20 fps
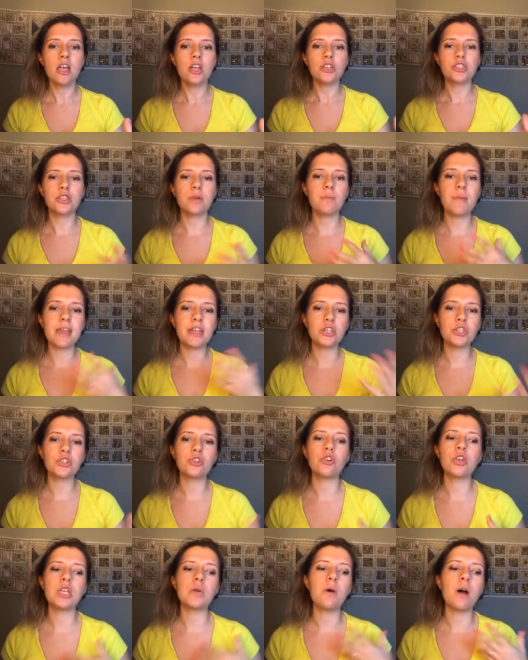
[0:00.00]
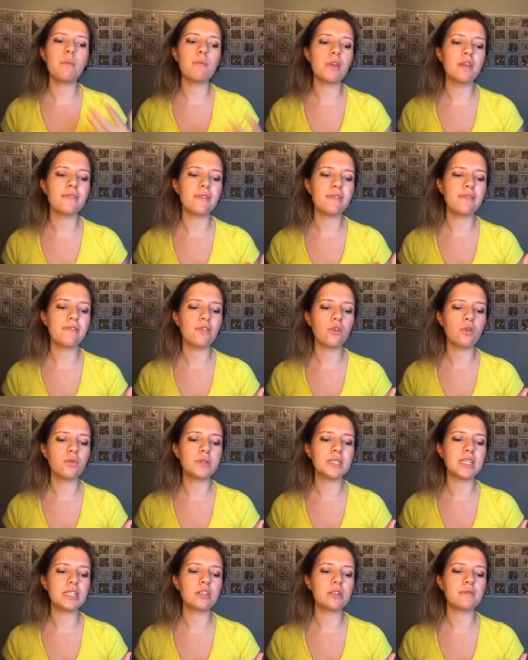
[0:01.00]
So make sure you are moving
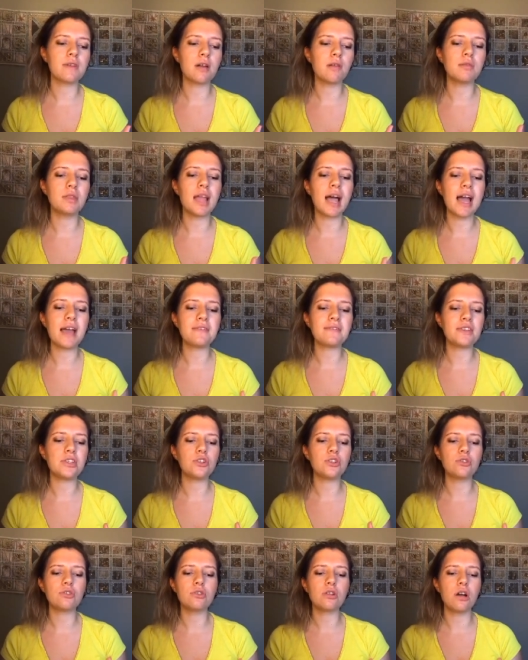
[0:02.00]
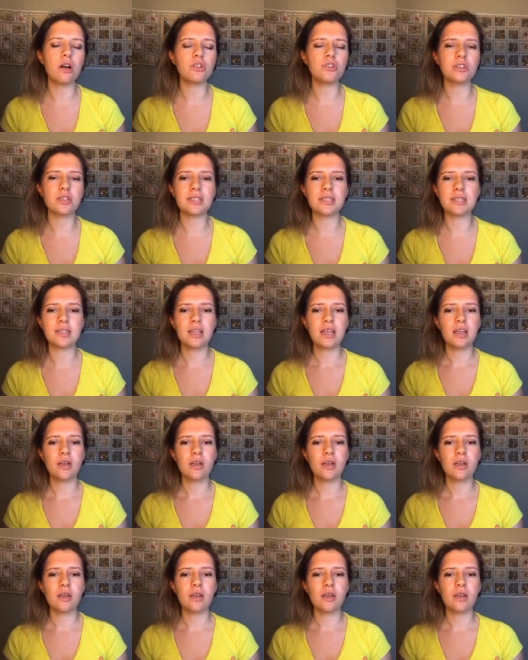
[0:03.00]
forwards in your own life and you're not just